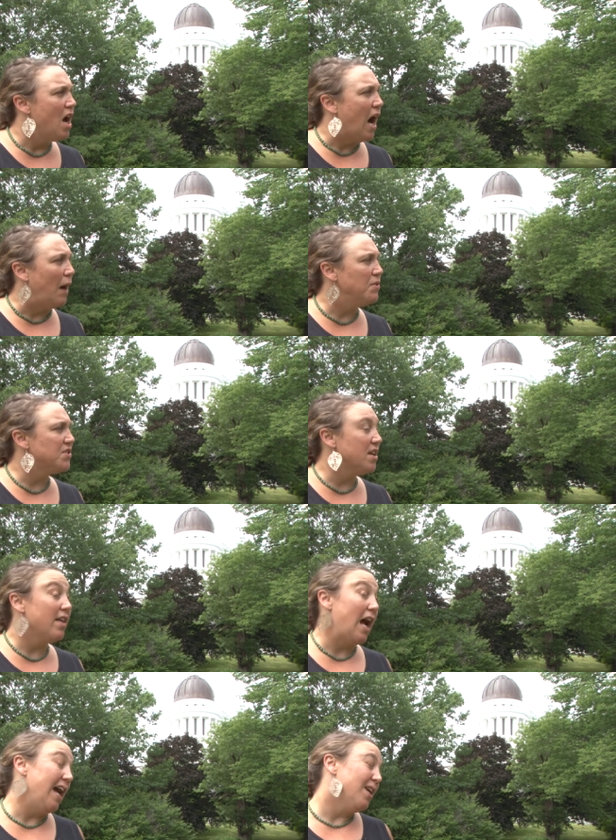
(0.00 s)
I will say
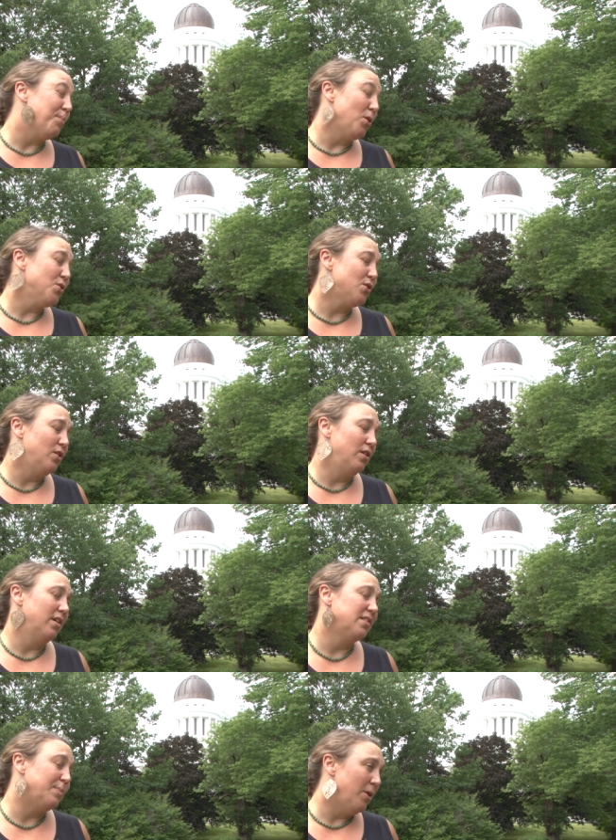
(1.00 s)
that I had a personal
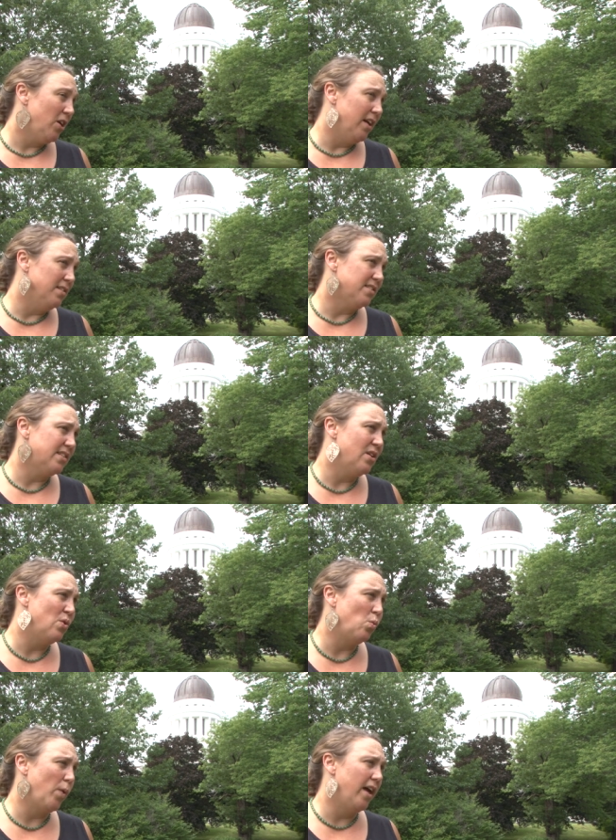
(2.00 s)
experience
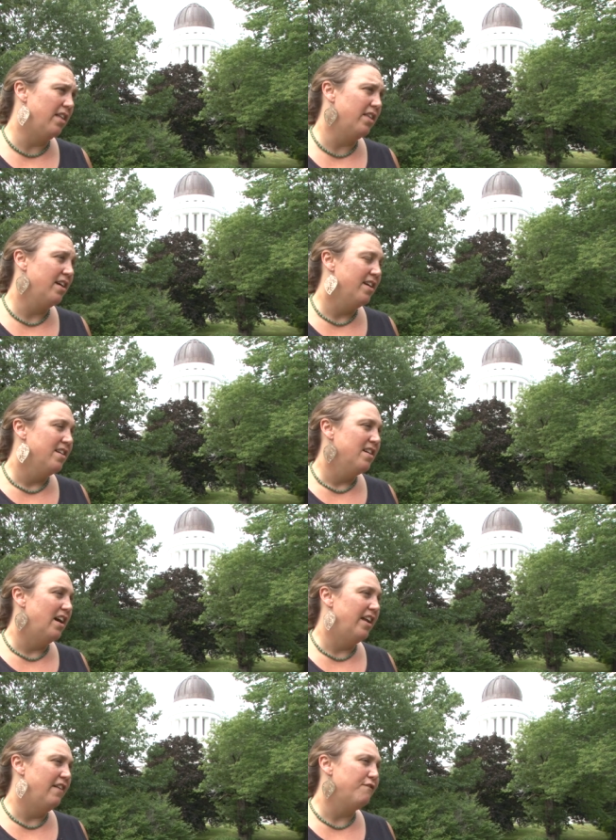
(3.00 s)
with
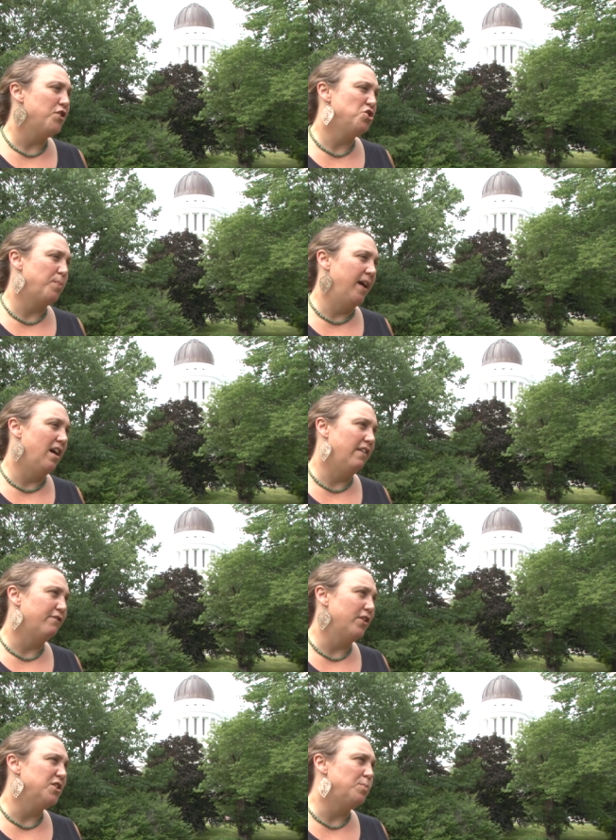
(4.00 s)
an infringement on
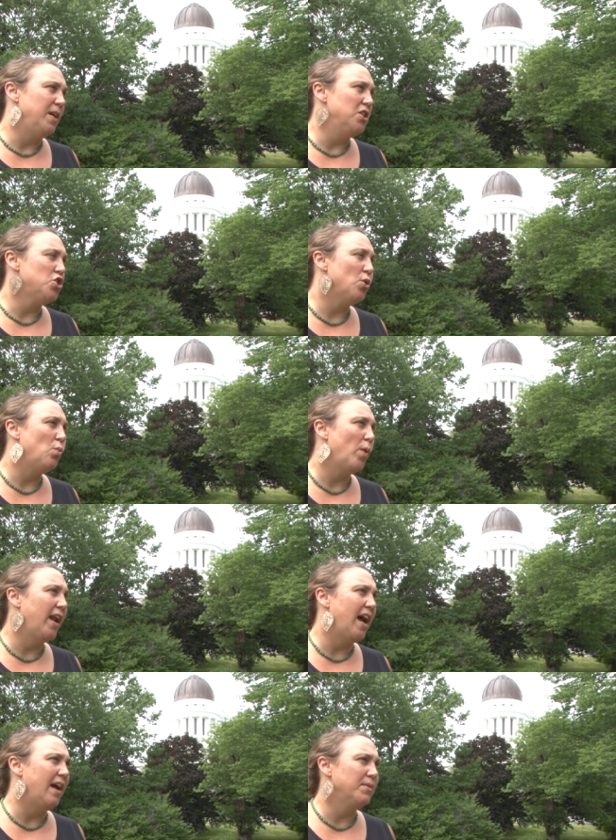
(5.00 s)
free speech
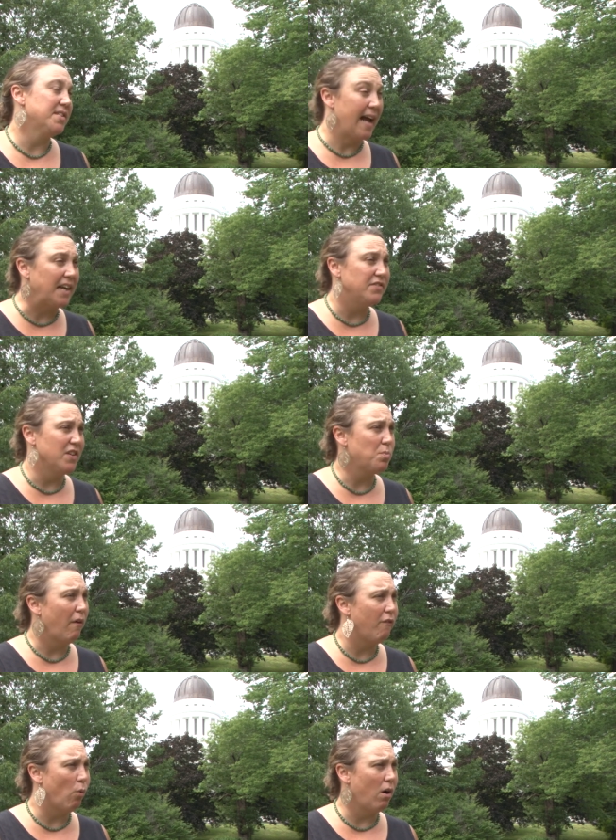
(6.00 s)
when I was an activist
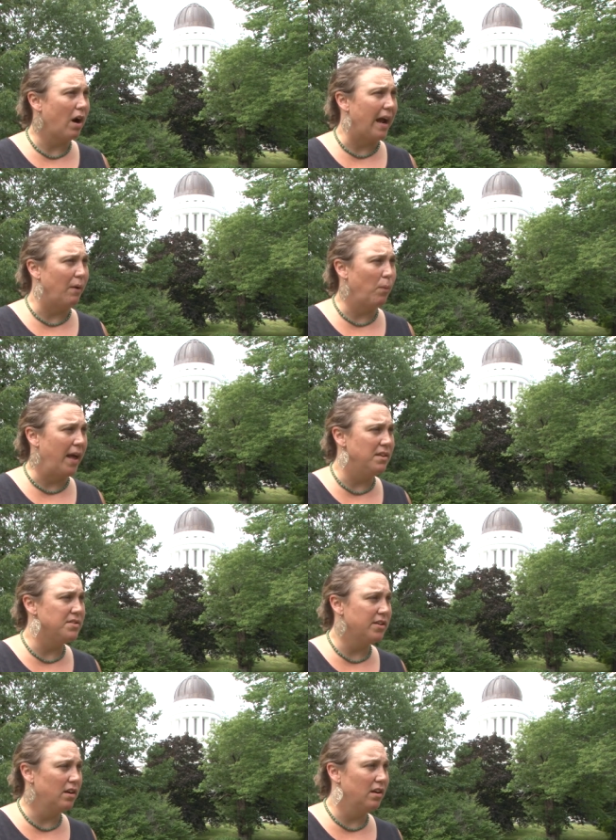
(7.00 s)
before I went
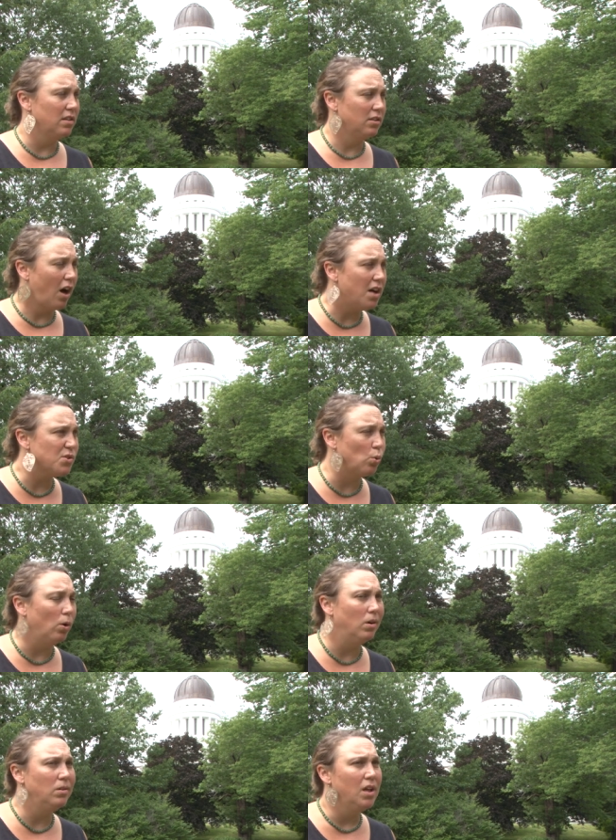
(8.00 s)
to law
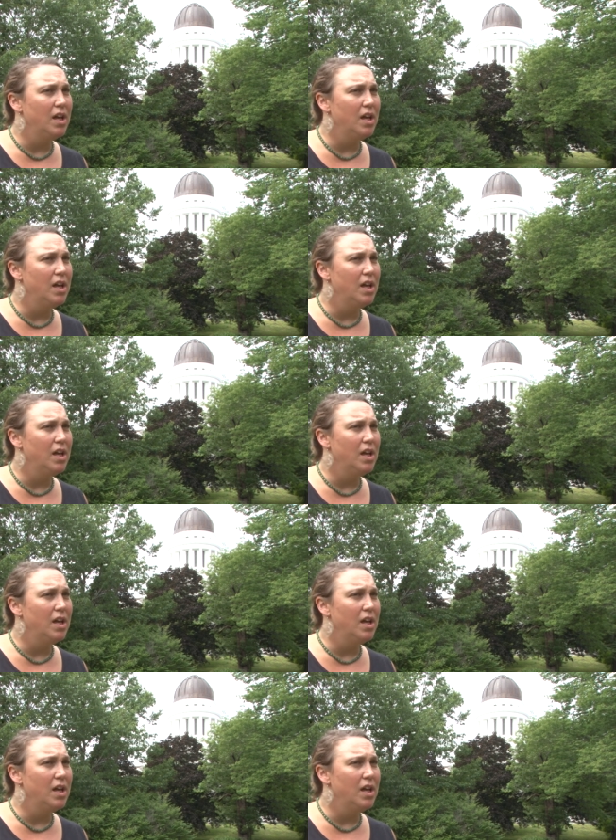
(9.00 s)
school.